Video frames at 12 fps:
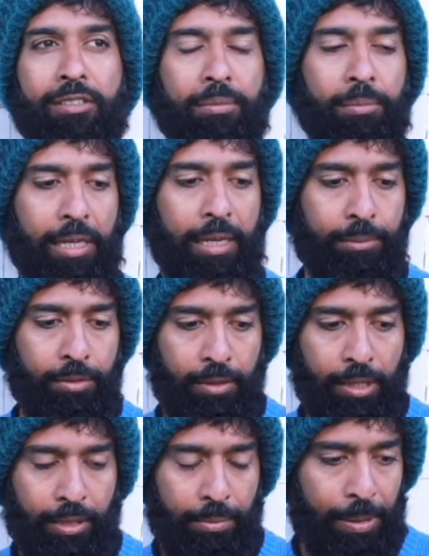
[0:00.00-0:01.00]
sometimes
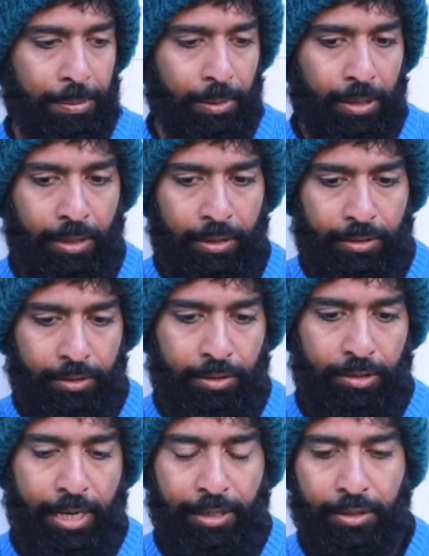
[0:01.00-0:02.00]
where people are
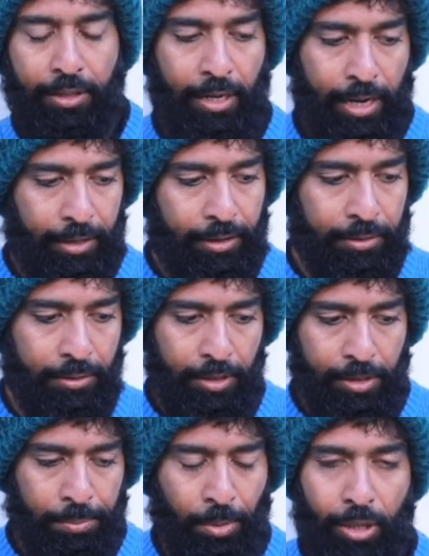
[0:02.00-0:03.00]
trying to connect to
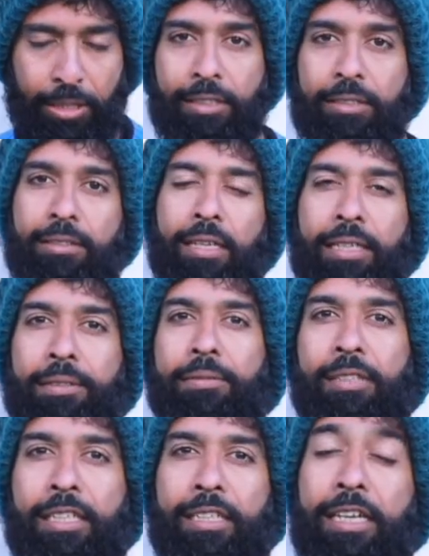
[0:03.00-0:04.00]
their bodies, like
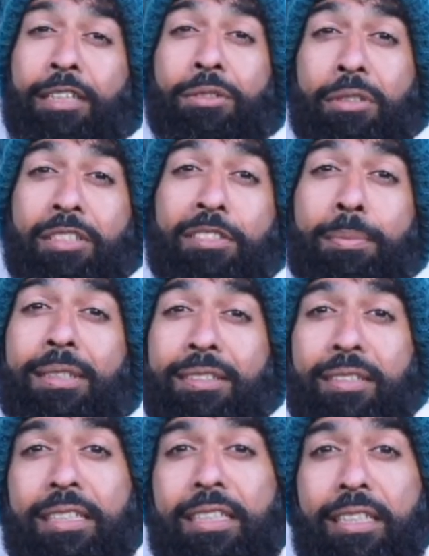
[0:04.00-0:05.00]
they tend to
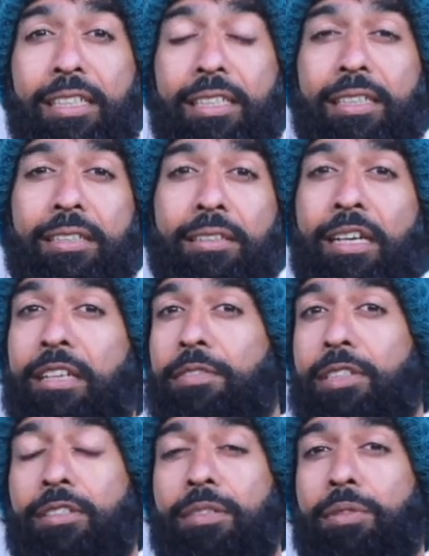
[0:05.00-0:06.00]
dismiss the
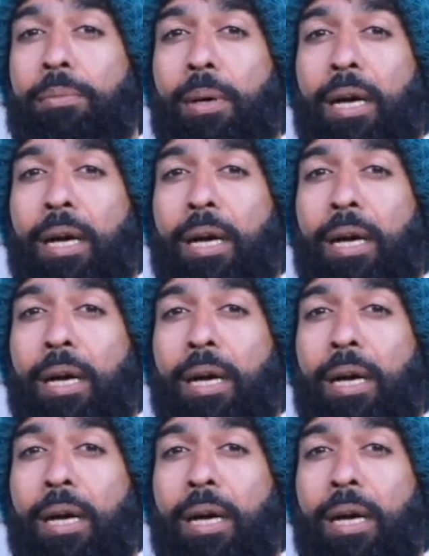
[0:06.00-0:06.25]
relevance of the